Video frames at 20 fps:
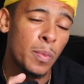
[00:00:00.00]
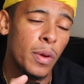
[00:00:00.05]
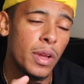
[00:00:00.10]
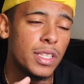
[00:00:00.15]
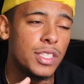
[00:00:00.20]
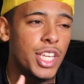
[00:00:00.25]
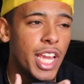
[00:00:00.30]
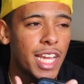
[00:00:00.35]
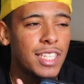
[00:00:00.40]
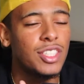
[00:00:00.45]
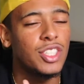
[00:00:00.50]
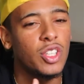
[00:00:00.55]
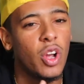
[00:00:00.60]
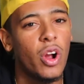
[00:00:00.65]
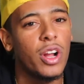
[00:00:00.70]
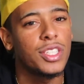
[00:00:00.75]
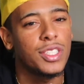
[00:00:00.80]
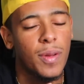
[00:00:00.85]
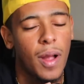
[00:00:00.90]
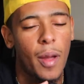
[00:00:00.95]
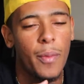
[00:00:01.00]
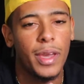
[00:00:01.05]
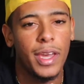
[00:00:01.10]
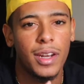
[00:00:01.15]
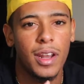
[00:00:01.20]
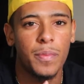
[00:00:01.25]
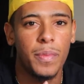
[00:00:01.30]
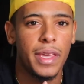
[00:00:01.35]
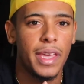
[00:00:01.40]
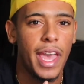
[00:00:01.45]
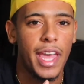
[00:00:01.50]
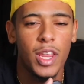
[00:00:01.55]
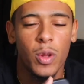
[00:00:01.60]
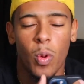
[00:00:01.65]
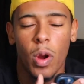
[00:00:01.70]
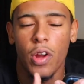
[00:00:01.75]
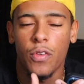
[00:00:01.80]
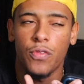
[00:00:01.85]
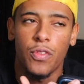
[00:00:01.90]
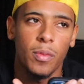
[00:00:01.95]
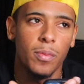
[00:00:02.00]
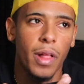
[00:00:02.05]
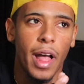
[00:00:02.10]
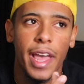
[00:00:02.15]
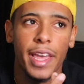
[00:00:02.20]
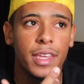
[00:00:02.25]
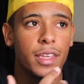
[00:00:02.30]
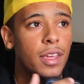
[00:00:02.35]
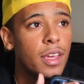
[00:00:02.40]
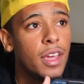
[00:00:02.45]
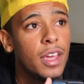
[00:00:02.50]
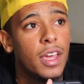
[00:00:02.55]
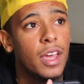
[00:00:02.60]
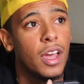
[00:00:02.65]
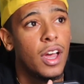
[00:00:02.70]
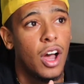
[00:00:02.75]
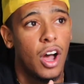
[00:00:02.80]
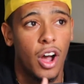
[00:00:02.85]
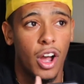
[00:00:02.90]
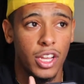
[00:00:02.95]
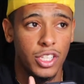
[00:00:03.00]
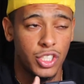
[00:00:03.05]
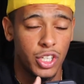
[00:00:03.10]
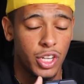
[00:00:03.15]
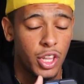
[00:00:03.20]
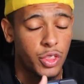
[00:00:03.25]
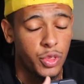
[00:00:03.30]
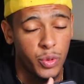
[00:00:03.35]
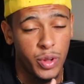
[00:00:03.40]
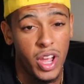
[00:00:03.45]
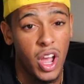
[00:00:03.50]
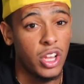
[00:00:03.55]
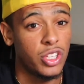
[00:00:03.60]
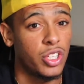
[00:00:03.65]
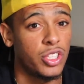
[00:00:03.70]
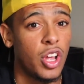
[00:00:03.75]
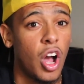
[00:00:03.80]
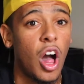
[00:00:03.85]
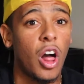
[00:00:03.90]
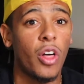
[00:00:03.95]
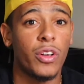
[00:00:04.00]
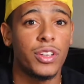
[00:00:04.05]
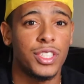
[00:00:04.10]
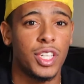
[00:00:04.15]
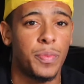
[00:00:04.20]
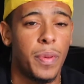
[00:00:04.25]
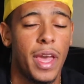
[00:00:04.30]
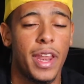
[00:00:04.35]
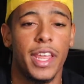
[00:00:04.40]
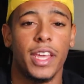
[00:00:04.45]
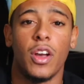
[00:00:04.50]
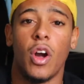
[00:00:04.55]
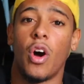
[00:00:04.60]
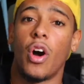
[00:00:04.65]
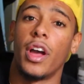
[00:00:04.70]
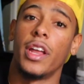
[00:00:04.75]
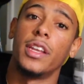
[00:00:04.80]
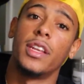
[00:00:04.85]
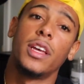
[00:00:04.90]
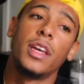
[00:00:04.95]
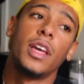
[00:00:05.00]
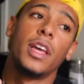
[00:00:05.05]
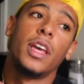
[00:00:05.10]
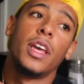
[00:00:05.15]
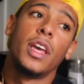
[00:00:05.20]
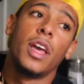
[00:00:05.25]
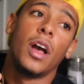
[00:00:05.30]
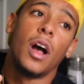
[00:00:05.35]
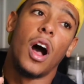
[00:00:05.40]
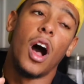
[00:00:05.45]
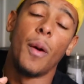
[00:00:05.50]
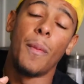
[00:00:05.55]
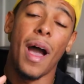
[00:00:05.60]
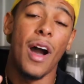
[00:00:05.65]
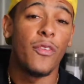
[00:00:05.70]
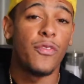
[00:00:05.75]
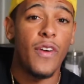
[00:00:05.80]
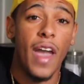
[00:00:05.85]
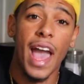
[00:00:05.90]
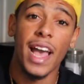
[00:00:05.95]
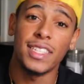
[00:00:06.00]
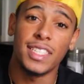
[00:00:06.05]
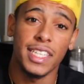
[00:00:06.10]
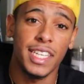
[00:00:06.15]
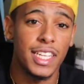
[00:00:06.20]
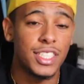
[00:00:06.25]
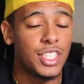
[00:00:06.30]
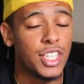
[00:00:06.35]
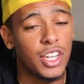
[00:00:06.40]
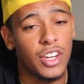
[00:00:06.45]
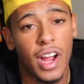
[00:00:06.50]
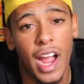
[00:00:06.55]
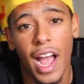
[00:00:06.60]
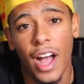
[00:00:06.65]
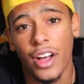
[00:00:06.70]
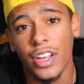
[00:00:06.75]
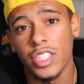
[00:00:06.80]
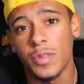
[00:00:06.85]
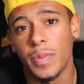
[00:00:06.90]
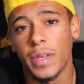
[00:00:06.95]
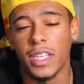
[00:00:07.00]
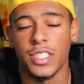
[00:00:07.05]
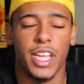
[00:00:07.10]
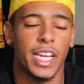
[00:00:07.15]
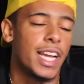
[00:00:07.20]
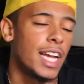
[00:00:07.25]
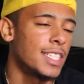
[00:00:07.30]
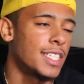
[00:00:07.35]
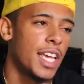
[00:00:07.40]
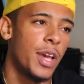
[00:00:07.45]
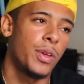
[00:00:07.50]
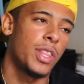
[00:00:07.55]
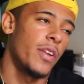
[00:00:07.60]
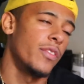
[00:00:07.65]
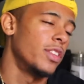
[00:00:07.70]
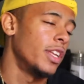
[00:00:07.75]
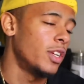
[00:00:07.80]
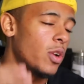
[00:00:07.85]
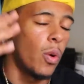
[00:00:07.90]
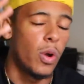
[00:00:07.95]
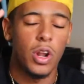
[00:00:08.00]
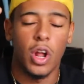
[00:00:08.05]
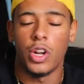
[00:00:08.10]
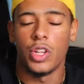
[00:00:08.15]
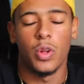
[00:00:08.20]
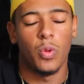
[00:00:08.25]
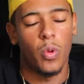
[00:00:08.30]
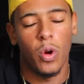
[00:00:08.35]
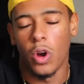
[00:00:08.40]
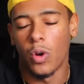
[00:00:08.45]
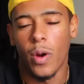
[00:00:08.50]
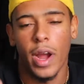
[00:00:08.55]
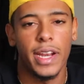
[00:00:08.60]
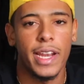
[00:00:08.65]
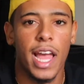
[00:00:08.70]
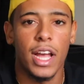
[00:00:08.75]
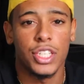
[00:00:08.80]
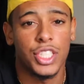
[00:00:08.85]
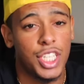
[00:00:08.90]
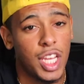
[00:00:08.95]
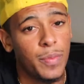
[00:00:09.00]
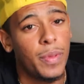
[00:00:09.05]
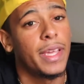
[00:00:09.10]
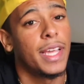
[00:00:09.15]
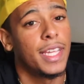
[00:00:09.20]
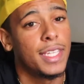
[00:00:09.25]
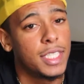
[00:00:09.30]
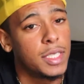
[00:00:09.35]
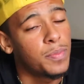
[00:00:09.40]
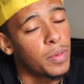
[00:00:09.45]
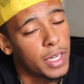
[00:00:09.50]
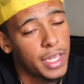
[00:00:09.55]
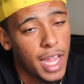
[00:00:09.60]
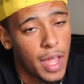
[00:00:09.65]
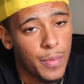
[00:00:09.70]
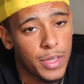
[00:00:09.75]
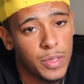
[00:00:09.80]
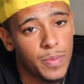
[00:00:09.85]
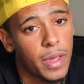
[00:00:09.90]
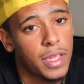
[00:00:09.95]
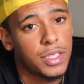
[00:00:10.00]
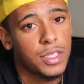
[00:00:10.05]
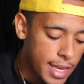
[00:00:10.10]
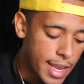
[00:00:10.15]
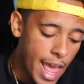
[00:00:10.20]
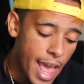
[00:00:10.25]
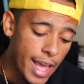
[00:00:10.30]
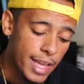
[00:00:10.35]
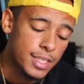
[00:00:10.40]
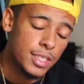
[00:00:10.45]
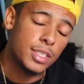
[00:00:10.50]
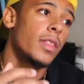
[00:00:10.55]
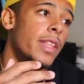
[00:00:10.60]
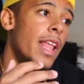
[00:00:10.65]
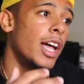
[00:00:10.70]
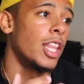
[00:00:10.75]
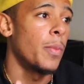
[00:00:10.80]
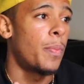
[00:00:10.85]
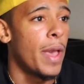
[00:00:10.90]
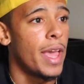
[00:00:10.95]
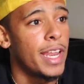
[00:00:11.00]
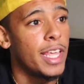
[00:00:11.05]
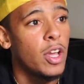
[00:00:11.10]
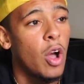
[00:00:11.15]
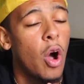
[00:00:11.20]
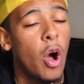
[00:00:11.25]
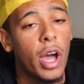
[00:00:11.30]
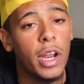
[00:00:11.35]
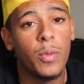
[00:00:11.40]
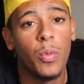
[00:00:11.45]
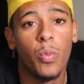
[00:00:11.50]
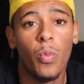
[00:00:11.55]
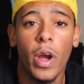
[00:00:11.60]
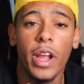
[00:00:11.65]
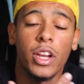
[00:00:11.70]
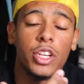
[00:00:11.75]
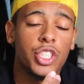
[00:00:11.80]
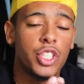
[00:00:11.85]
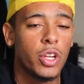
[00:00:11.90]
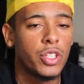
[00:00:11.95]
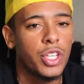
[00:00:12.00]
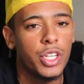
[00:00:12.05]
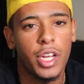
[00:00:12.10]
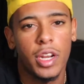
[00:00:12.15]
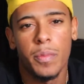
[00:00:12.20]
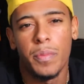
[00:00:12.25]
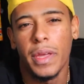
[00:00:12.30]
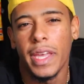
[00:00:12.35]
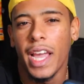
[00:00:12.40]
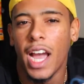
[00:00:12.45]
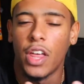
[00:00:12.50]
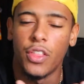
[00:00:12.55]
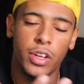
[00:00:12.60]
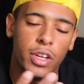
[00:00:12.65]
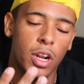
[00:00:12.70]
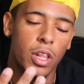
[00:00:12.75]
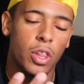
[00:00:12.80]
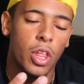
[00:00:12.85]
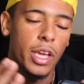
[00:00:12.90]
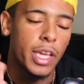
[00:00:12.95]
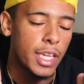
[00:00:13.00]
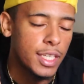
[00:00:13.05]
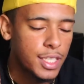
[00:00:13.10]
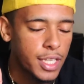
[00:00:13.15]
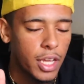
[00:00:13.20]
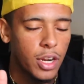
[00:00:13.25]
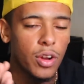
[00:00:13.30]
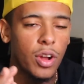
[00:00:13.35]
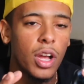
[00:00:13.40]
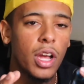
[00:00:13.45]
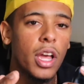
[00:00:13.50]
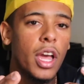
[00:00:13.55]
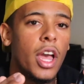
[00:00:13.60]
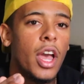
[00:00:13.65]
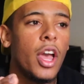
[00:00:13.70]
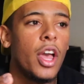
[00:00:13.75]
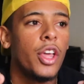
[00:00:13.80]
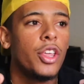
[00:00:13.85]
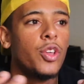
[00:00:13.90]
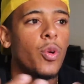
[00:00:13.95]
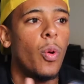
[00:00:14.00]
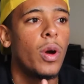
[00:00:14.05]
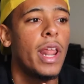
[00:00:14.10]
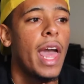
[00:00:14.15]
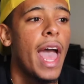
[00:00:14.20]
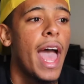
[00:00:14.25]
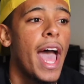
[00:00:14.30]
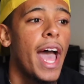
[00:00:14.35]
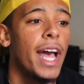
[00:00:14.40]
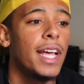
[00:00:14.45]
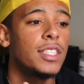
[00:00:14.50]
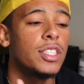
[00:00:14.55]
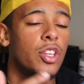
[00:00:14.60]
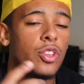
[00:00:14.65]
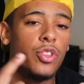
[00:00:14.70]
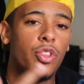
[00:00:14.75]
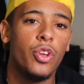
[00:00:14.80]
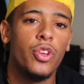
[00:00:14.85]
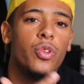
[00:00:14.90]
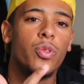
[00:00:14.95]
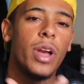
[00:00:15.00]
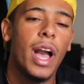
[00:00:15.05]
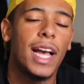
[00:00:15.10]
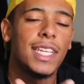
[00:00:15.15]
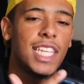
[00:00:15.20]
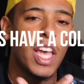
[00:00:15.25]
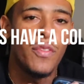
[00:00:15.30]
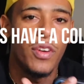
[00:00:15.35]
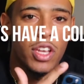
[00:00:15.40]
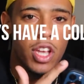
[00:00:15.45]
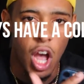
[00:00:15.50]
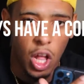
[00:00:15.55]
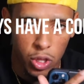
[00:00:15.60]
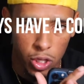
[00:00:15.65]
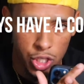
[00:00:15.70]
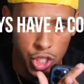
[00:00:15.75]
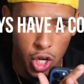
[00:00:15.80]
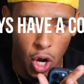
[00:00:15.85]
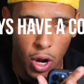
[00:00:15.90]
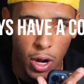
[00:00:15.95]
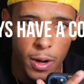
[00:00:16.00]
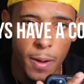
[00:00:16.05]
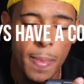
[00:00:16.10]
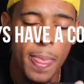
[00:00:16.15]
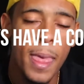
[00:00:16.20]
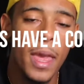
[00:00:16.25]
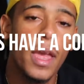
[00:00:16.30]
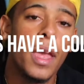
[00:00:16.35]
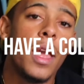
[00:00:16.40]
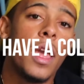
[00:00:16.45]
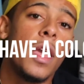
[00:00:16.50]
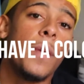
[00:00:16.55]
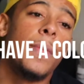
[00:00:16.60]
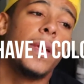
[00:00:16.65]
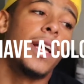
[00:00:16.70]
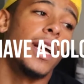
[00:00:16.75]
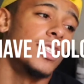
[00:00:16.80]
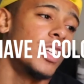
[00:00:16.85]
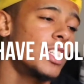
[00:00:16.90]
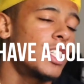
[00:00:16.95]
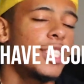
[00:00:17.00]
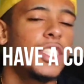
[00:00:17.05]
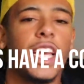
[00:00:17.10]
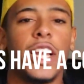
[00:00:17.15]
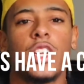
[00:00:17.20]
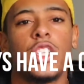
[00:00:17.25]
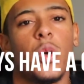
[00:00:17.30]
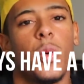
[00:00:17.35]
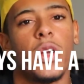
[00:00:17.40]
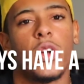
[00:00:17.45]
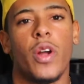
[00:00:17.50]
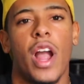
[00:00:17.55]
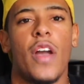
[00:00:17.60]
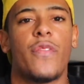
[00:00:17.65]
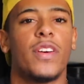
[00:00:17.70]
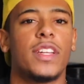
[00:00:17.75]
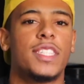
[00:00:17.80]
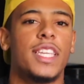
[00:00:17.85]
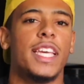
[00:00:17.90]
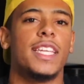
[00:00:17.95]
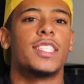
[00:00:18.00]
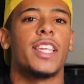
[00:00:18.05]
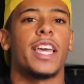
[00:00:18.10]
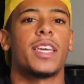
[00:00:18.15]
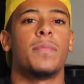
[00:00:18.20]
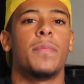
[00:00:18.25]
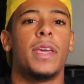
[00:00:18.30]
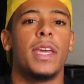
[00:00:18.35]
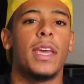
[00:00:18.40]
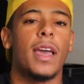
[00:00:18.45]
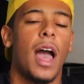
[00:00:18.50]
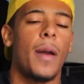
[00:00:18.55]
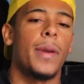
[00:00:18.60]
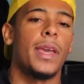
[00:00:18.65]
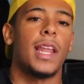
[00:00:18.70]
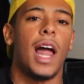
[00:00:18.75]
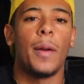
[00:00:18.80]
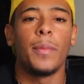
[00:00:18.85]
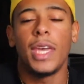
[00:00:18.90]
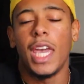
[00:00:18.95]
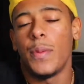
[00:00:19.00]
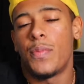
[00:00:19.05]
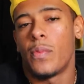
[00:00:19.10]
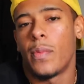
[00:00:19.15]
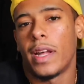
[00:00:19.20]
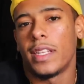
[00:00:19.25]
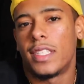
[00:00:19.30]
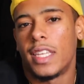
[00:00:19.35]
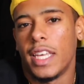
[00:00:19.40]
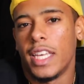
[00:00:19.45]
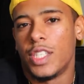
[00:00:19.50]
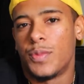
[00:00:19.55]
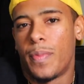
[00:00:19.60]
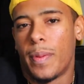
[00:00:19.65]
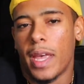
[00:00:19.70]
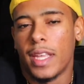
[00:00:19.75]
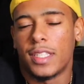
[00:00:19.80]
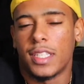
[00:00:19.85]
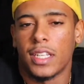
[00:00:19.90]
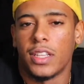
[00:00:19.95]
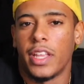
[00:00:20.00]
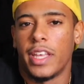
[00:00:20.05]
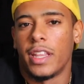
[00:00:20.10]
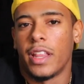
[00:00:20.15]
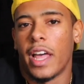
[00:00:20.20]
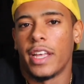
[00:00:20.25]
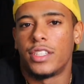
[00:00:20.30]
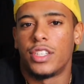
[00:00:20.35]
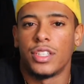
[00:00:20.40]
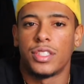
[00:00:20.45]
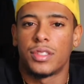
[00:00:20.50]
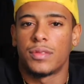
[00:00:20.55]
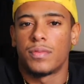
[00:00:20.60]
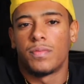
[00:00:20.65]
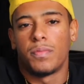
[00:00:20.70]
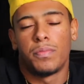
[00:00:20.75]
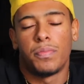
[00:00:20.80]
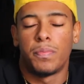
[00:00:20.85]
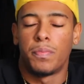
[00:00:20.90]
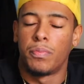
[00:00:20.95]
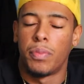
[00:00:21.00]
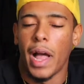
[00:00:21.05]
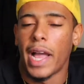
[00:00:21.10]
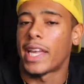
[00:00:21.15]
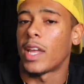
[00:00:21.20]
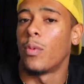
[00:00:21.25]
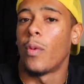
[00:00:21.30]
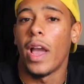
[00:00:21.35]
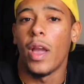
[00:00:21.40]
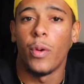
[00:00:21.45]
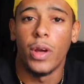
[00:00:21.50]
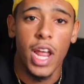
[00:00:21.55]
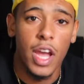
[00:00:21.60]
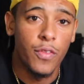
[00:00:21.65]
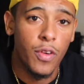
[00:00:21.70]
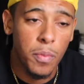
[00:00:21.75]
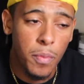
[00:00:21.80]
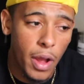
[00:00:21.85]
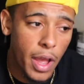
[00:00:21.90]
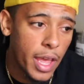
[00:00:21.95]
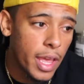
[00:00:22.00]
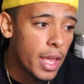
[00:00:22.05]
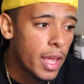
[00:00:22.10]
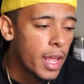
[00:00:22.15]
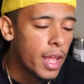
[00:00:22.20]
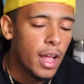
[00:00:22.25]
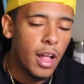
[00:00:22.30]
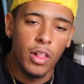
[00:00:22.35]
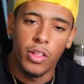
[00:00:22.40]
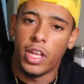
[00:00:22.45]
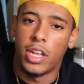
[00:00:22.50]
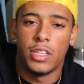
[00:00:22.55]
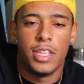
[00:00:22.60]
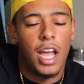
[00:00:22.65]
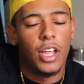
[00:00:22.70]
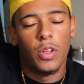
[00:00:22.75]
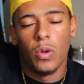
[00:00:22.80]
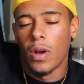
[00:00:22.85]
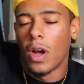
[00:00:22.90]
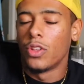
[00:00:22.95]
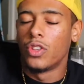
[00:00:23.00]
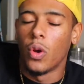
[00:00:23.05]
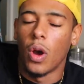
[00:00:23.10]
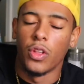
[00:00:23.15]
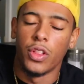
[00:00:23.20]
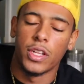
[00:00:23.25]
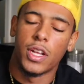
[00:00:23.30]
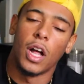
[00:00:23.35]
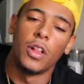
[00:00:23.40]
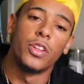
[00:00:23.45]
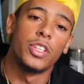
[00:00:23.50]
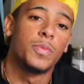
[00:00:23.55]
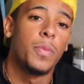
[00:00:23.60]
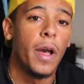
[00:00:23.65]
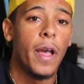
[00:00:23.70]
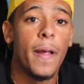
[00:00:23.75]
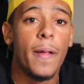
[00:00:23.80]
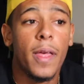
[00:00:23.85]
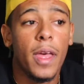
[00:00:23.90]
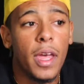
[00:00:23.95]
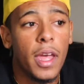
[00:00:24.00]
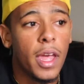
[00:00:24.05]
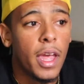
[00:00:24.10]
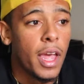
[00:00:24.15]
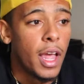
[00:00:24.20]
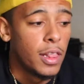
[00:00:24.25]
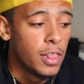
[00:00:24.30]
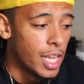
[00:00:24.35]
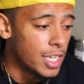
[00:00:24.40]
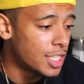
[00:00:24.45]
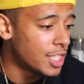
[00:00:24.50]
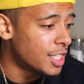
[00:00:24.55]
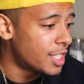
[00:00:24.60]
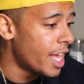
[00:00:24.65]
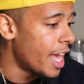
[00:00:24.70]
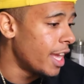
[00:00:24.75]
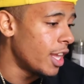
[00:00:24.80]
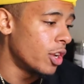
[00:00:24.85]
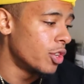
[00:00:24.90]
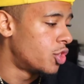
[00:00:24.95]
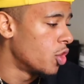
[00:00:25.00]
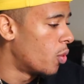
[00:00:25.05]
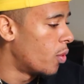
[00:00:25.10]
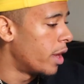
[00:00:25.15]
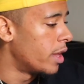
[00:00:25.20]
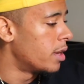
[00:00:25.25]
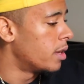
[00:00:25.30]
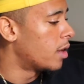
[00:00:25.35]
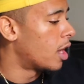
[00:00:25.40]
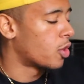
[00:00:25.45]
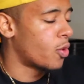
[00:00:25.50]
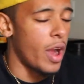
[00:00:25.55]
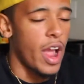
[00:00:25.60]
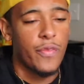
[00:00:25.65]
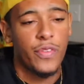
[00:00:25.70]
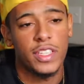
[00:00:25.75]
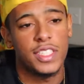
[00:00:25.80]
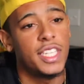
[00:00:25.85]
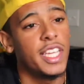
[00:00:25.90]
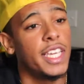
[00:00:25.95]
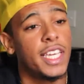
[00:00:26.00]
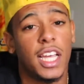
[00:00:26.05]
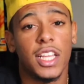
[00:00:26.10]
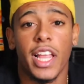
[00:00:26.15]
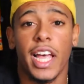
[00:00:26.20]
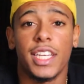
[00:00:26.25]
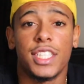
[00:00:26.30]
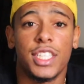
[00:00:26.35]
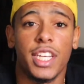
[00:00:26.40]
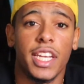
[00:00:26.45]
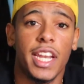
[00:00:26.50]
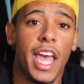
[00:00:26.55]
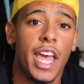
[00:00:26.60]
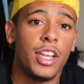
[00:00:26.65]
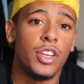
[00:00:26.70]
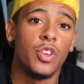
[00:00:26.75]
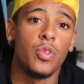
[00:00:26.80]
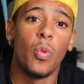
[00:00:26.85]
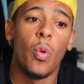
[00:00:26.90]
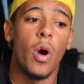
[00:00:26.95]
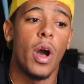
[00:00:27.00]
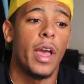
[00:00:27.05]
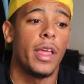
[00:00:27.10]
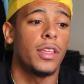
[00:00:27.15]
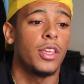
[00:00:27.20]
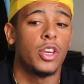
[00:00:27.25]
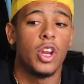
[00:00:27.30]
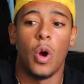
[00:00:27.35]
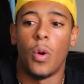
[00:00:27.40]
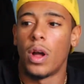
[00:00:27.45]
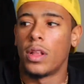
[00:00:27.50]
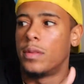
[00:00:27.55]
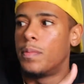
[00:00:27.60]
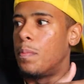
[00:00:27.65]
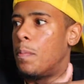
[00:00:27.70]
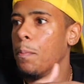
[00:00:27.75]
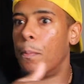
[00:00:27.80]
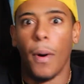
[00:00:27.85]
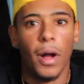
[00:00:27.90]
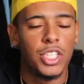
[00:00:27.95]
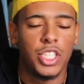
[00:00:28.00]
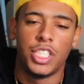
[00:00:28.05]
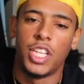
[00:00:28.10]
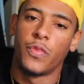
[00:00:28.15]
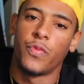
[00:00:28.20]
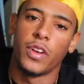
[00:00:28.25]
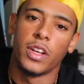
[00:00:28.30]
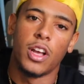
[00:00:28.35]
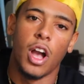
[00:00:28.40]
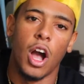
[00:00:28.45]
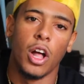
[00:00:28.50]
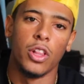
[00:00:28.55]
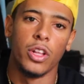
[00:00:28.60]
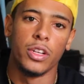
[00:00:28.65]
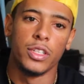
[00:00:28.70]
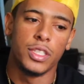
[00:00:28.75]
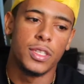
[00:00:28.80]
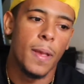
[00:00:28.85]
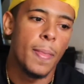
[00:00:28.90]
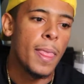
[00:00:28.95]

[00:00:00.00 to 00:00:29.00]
But chances are it's probably gonna be anywhere from like $100 to $300 depending on how fast it gets to your house, because like I said, with everything going on in the world right now, shipping is pretty damn expensive. Next, now depending on what your shirts are gonna be, how they're gonna look, etc., you wanna ask, do you guys have a color chart? Because let's just say you're doing graphic tees like me. I mean, I'm keeping my tees basically like just black and white, whatever, but later down the road I'll do other colors. But let's just say you're doing a graphic tee collection and you want, you know, a bunch of different colors.